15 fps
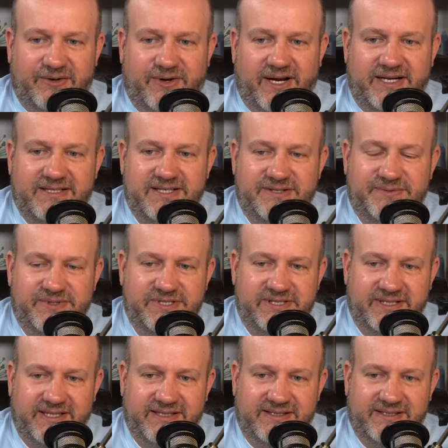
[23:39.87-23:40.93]
just want you
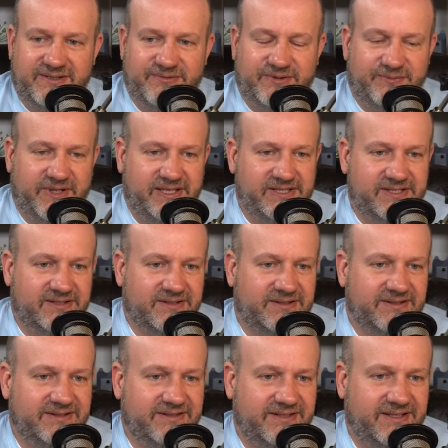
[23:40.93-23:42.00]
to get the information
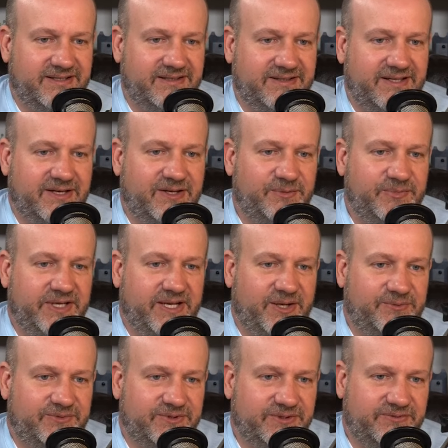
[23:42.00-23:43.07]
that could be
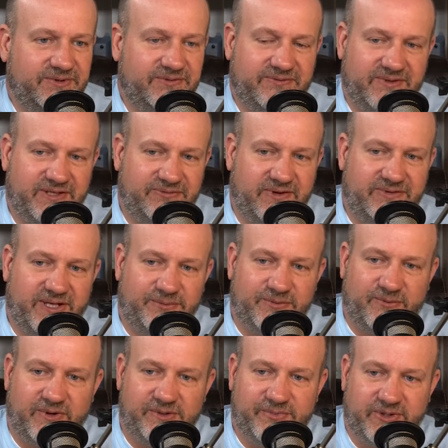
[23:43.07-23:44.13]
helpful. If I've helped
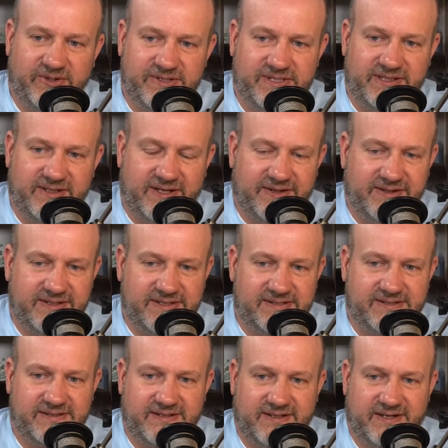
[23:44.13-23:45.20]
one person on
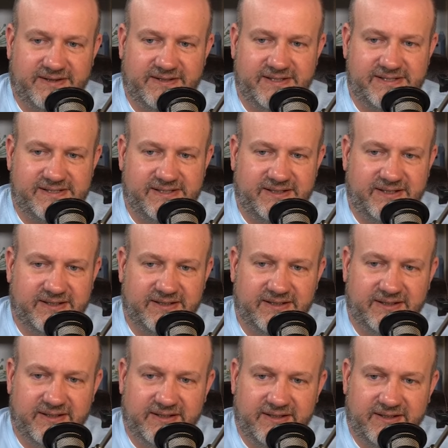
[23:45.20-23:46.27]
this
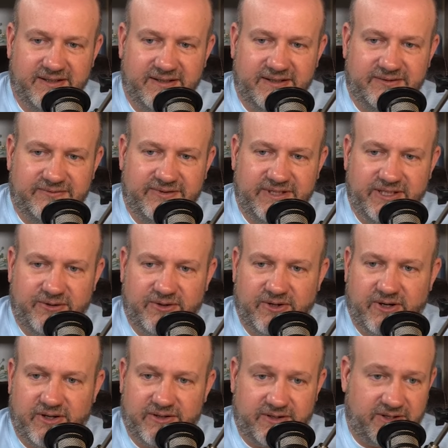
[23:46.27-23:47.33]
video
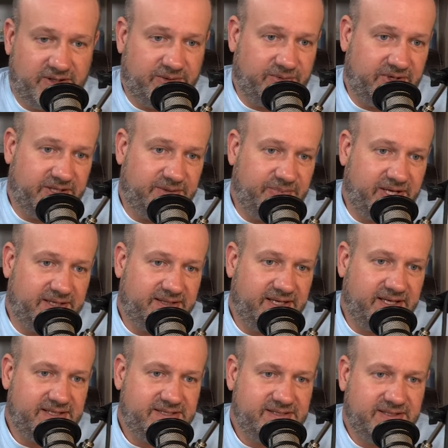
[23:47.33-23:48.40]
or on the
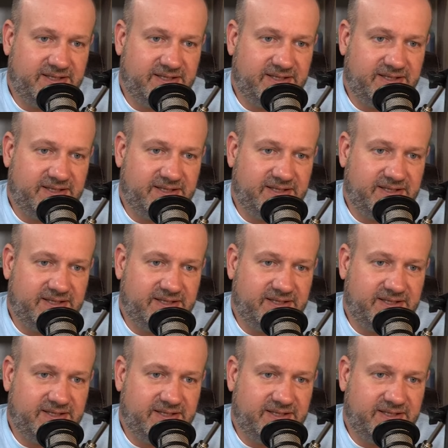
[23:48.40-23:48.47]
podcast,